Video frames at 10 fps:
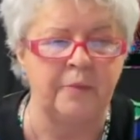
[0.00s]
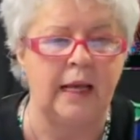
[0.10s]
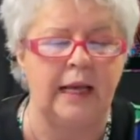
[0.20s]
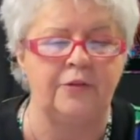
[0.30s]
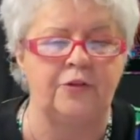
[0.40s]

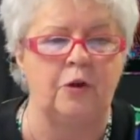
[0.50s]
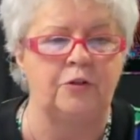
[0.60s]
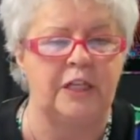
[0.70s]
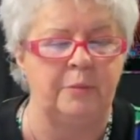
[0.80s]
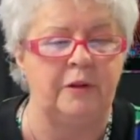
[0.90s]
and so
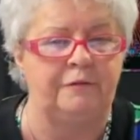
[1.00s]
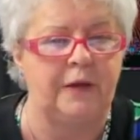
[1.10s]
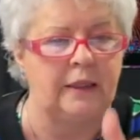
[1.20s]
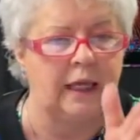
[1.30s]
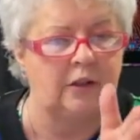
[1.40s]
some of the
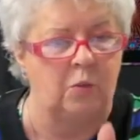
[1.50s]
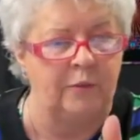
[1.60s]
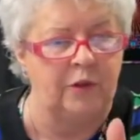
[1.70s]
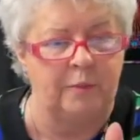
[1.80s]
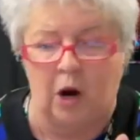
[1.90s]
feet like the one
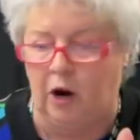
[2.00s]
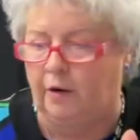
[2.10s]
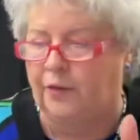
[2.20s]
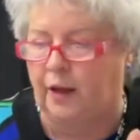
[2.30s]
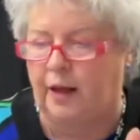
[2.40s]
with the bar
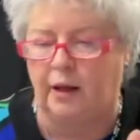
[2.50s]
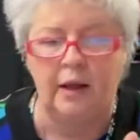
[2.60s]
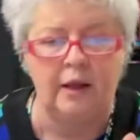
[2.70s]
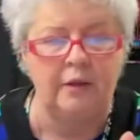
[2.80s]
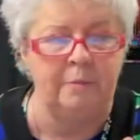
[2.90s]
in the
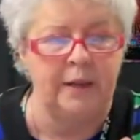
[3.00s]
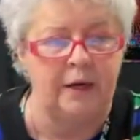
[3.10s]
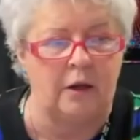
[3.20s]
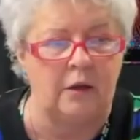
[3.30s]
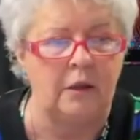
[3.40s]
the
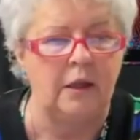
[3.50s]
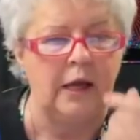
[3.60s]
middle